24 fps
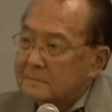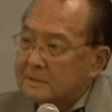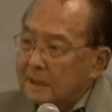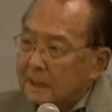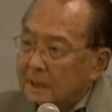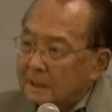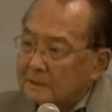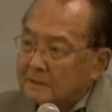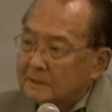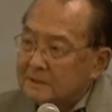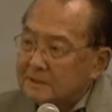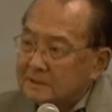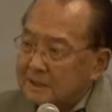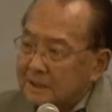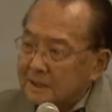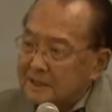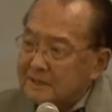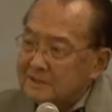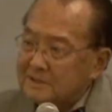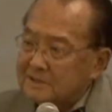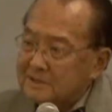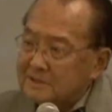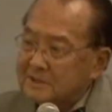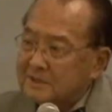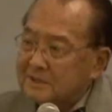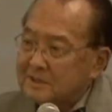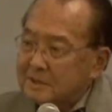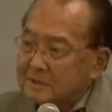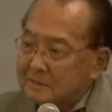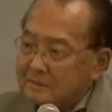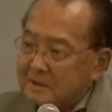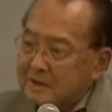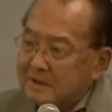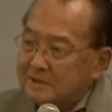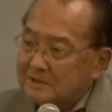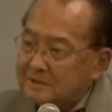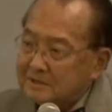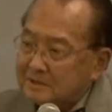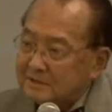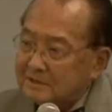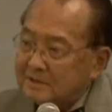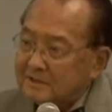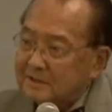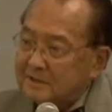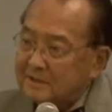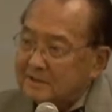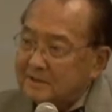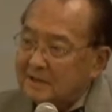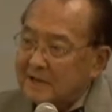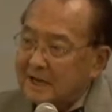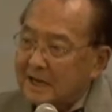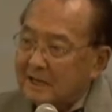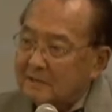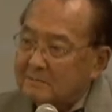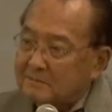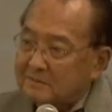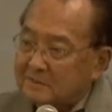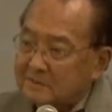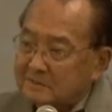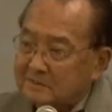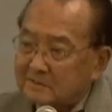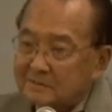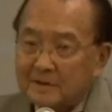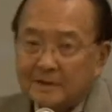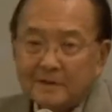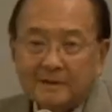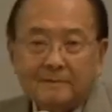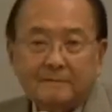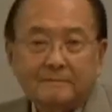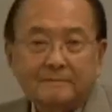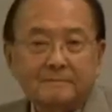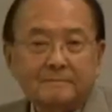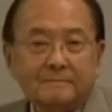That changes the dimension and the atmosphere.